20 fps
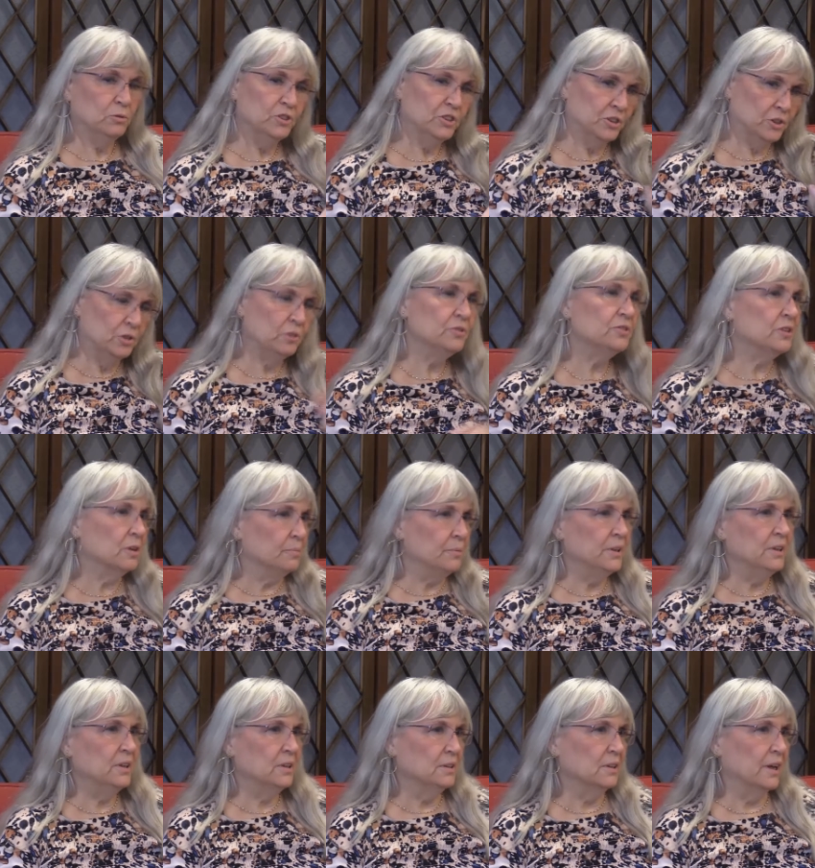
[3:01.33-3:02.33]
just choose
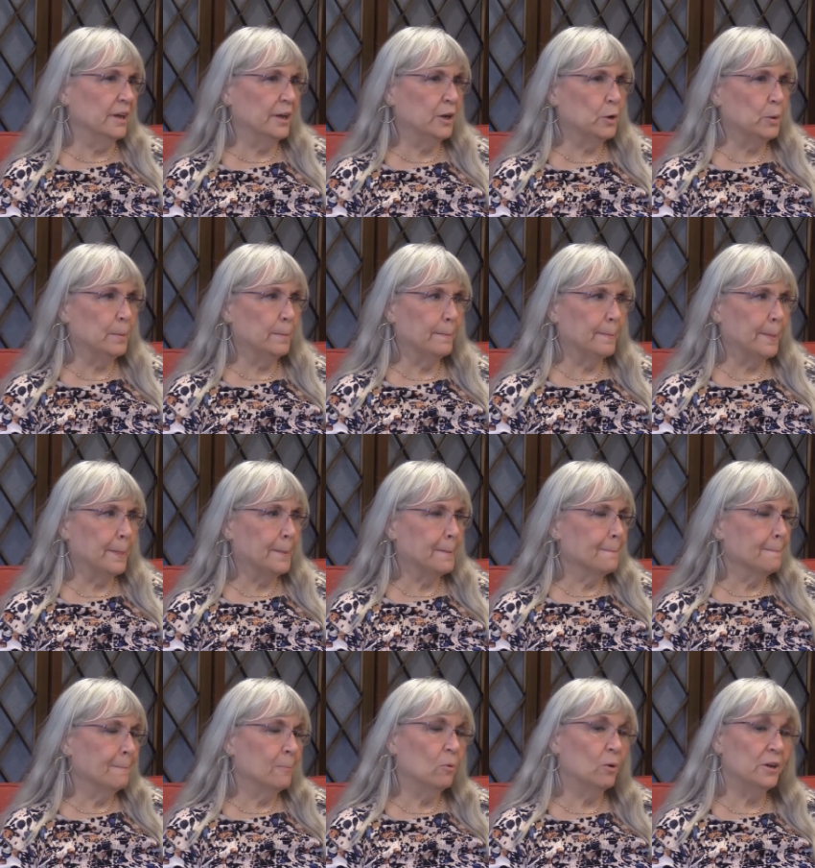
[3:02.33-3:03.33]
something you'd like.
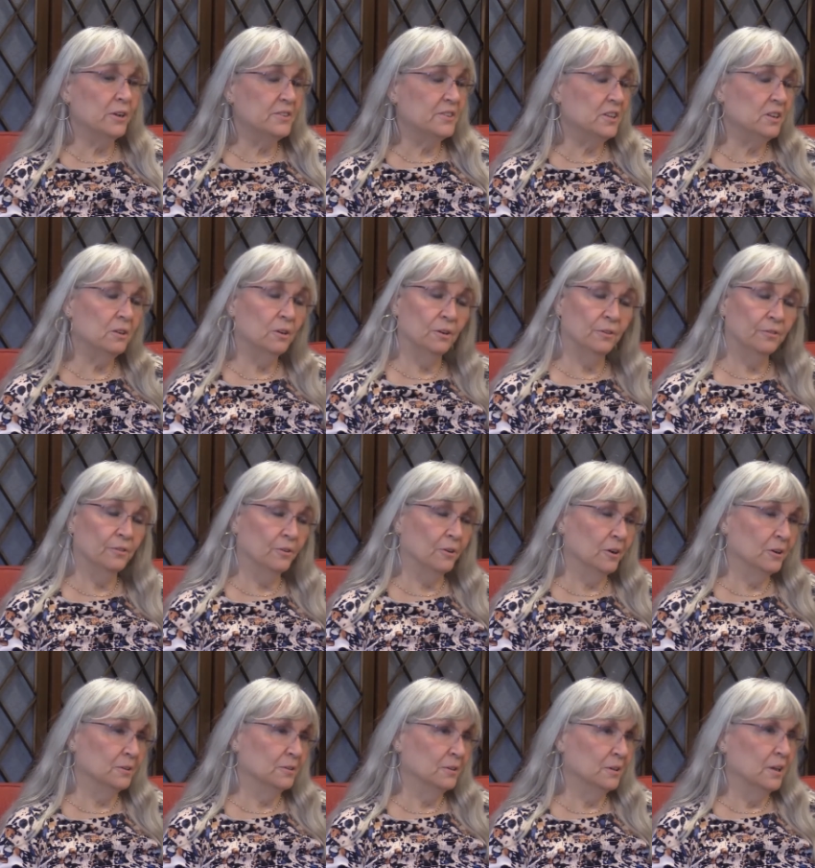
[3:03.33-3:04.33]
What does he go
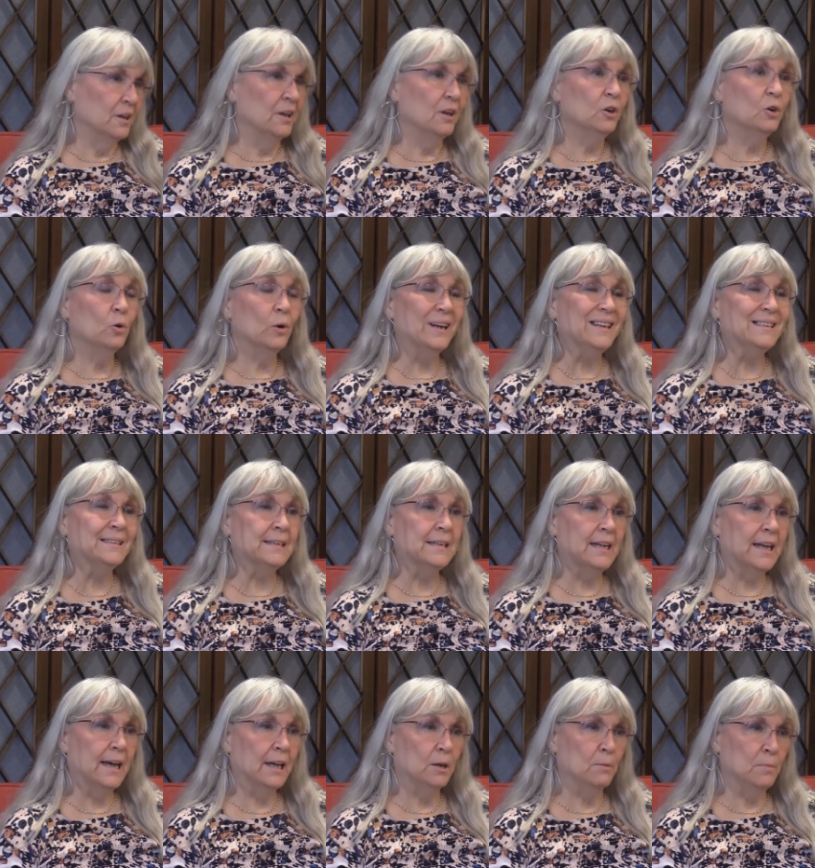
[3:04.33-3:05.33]
for? Grey's
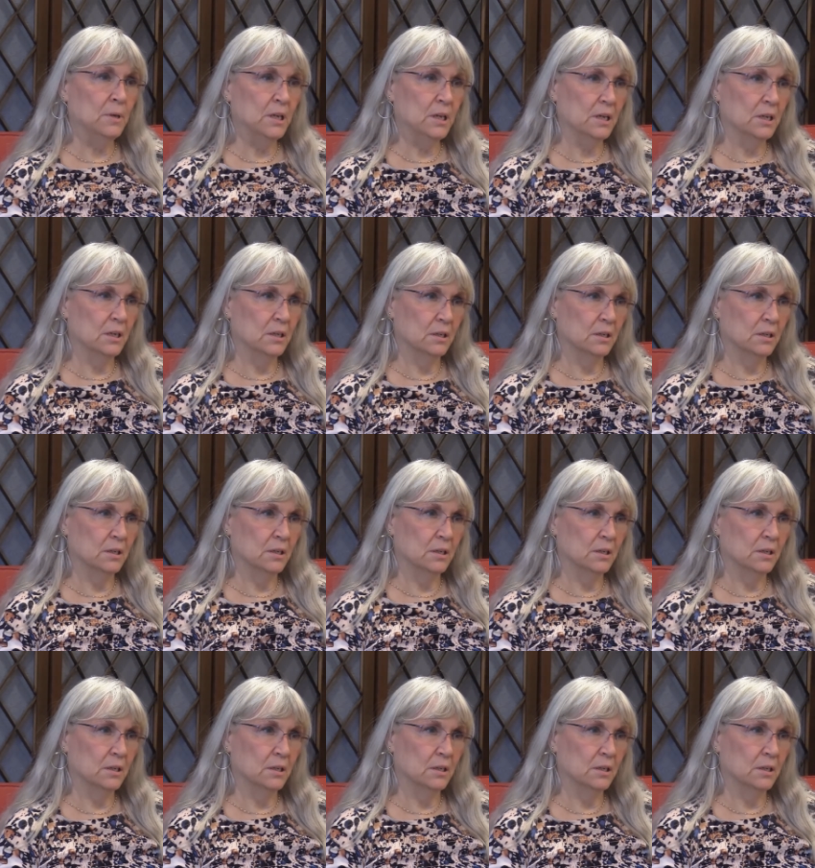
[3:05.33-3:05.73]
Anatomy.